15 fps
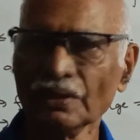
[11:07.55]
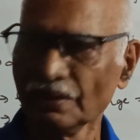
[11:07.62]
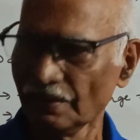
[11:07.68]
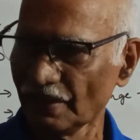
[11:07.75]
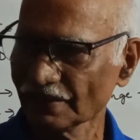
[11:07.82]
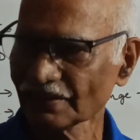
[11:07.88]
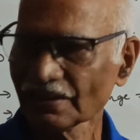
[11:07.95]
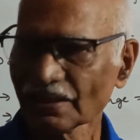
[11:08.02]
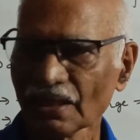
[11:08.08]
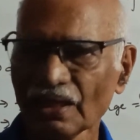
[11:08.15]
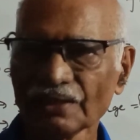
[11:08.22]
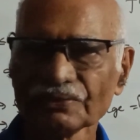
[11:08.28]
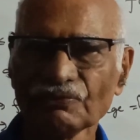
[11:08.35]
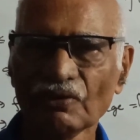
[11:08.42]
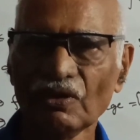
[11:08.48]
Next
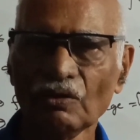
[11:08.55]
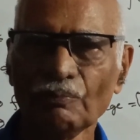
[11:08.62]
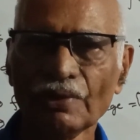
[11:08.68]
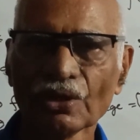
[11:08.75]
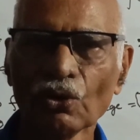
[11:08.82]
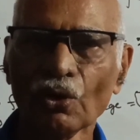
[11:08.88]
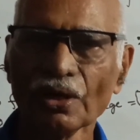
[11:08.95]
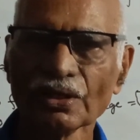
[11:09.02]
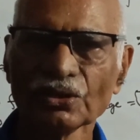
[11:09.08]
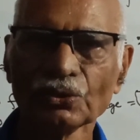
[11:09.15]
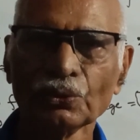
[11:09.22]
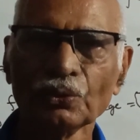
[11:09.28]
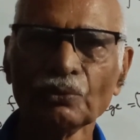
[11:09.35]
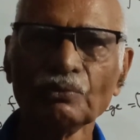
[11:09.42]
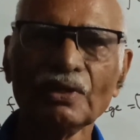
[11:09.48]
class we will be going
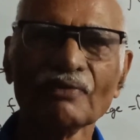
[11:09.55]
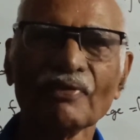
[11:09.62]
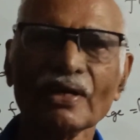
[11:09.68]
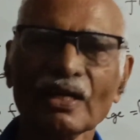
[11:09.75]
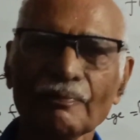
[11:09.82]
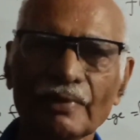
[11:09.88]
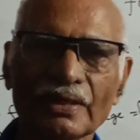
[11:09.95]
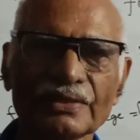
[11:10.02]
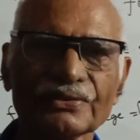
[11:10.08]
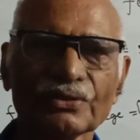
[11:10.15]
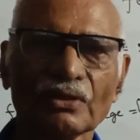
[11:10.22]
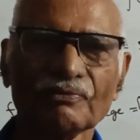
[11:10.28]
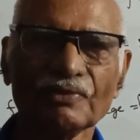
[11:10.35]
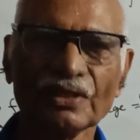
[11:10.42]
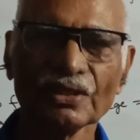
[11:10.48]
to the fundamentals
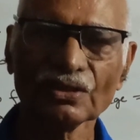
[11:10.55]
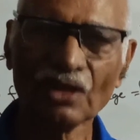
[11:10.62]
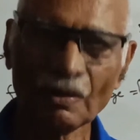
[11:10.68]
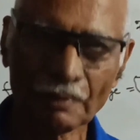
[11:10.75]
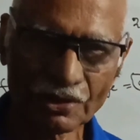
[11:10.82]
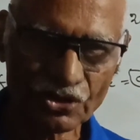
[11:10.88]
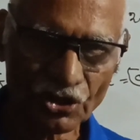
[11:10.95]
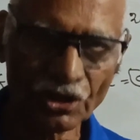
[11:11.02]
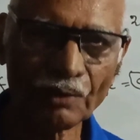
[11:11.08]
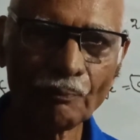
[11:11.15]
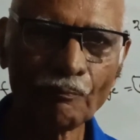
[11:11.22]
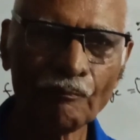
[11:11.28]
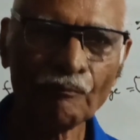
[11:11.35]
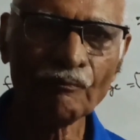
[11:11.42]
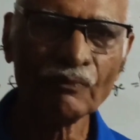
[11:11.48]
of trigonometry.
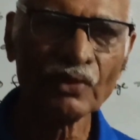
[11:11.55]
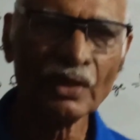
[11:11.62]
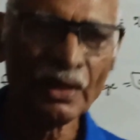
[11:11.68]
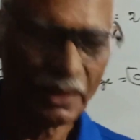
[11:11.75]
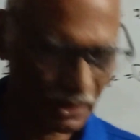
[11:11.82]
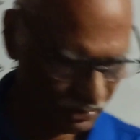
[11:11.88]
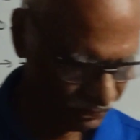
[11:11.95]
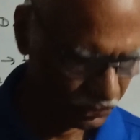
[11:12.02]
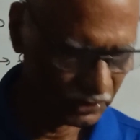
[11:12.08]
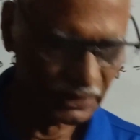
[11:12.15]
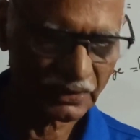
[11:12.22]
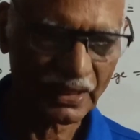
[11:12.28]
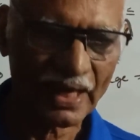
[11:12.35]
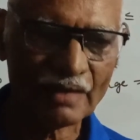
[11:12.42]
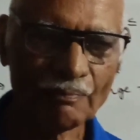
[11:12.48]
Now for the
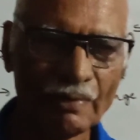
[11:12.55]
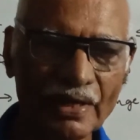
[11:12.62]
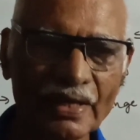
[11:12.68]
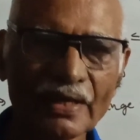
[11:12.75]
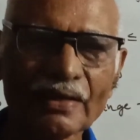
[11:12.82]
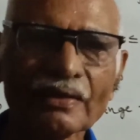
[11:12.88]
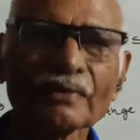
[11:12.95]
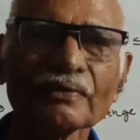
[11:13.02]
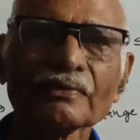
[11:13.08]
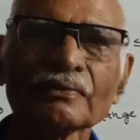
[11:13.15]
time being,